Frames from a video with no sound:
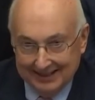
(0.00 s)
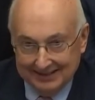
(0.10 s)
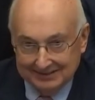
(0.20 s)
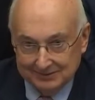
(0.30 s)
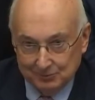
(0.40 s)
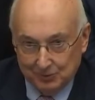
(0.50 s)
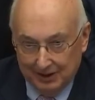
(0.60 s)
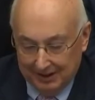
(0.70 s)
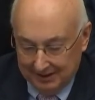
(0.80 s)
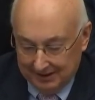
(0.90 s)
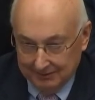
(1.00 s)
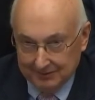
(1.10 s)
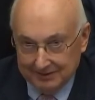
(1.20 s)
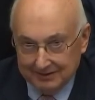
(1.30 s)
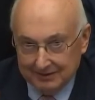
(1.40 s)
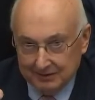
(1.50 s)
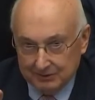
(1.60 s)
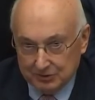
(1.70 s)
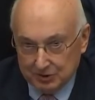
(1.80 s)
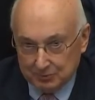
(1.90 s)
and uh,
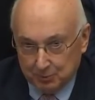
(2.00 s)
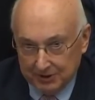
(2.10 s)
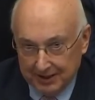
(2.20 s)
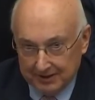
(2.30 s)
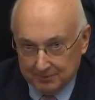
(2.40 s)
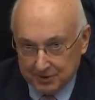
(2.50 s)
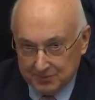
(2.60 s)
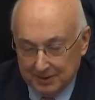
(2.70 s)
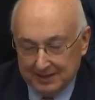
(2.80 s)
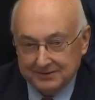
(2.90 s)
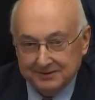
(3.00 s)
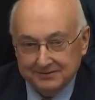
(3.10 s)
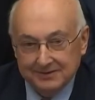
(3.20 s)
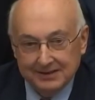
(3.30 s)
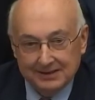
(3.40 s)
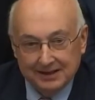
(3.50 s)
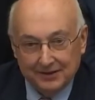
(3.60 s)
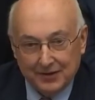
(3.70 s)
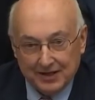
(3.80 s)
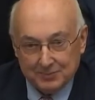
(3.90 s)
to put that in perspective,
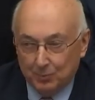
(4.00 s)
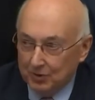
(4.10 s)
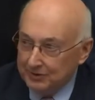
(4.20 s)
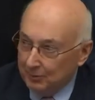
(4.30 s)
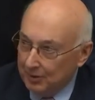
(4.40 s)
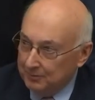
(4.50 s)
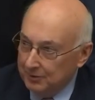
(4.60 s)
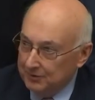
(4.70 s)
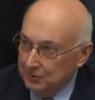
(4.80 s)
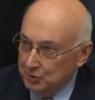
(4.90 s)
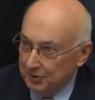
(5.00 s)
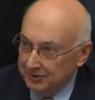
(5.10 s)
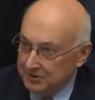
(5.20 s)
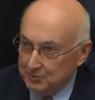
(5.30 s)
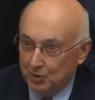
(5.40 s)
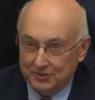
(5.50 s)
that's more, the one point two trillion dollars is